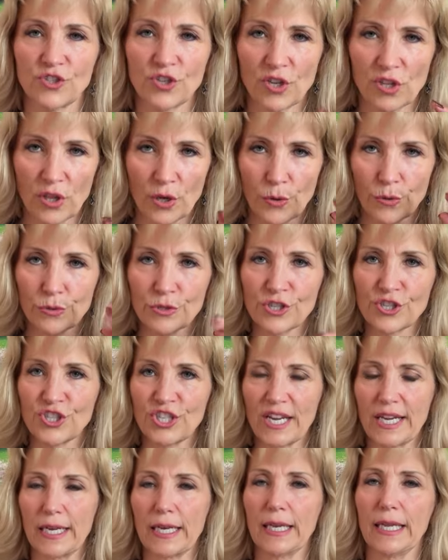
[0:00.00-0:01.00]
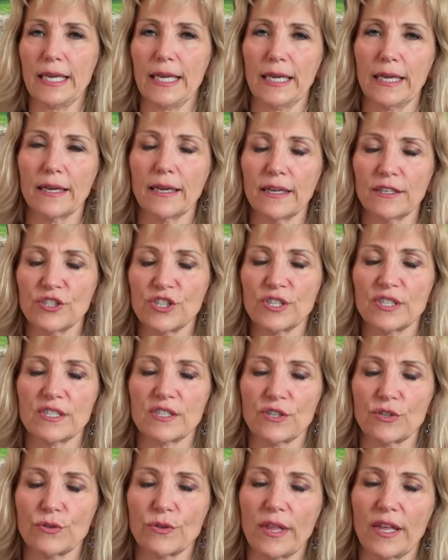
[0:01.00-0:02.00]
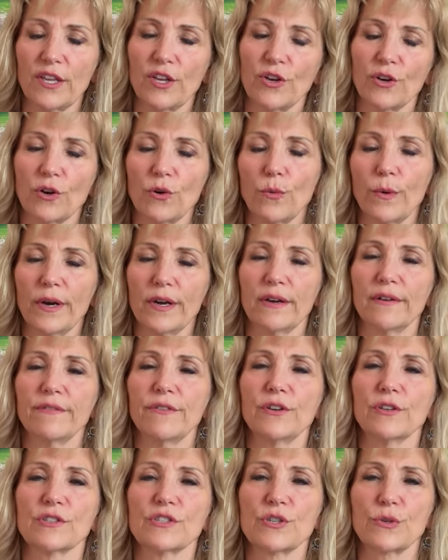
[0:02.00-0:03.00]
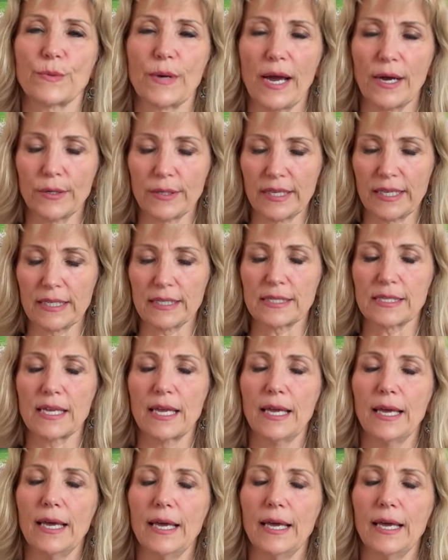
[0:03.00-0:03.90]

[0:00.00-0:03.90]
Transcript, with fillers: closed gently, just so that you're aware of your surroundings.